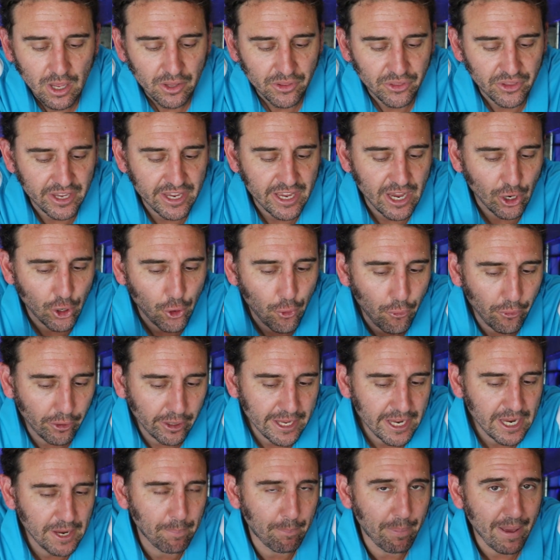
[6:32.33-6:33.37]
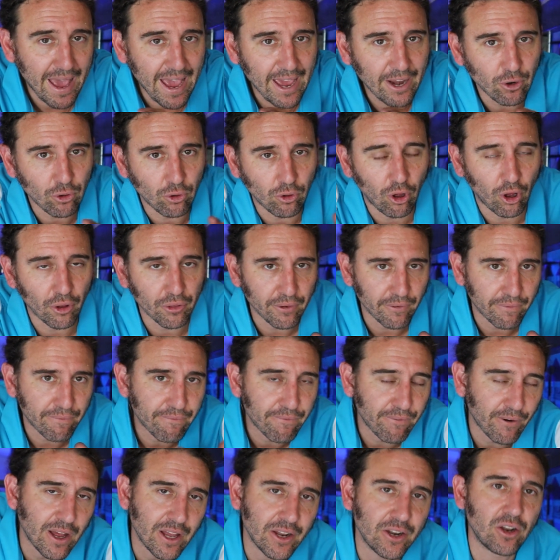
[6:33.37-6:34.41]
The acrylic panel on the
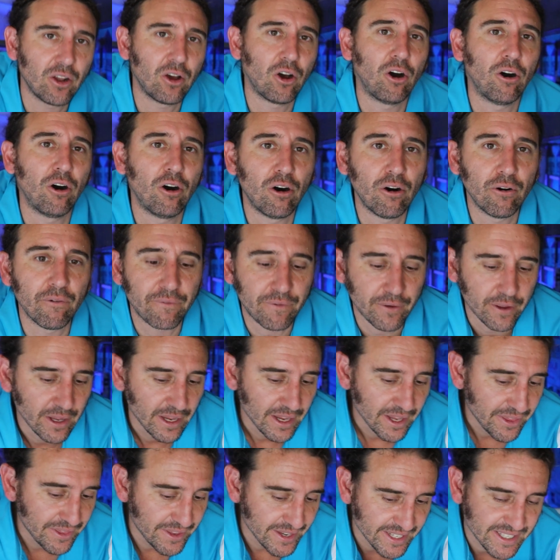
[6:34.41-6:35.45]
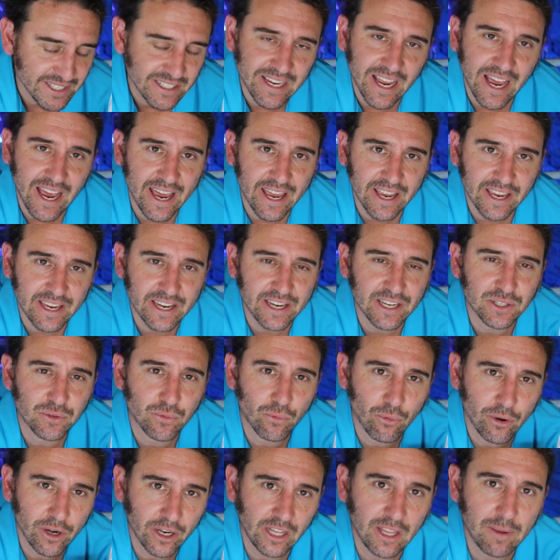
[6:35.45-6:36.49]
front of this tank is
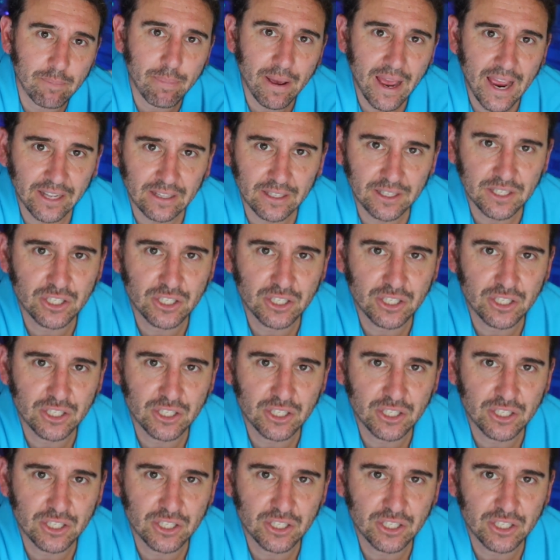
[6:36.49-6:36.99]
really badly